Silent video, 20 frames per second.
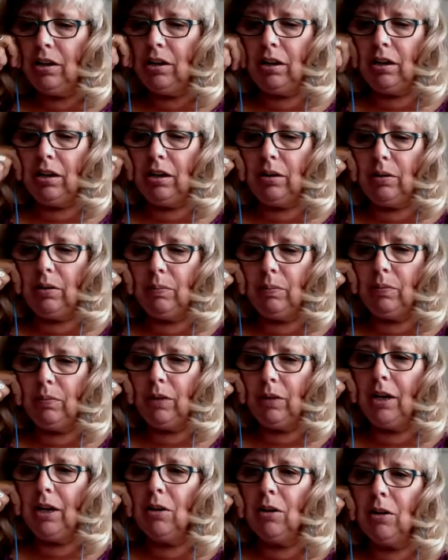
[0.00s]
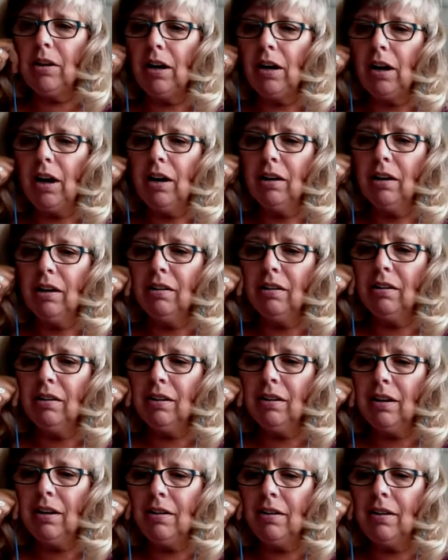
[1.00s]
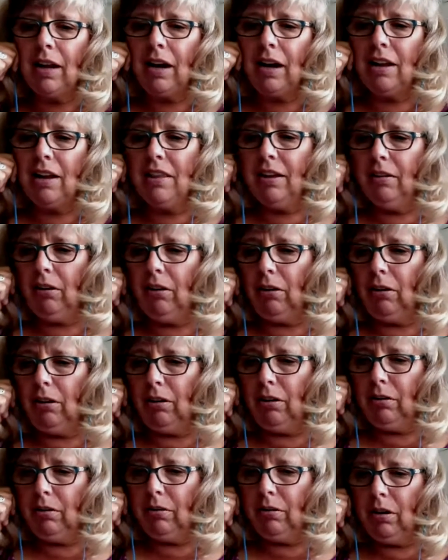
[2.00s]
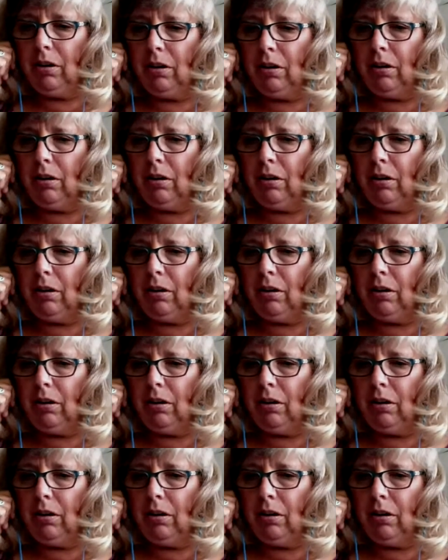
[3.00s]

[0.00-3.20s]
that I think are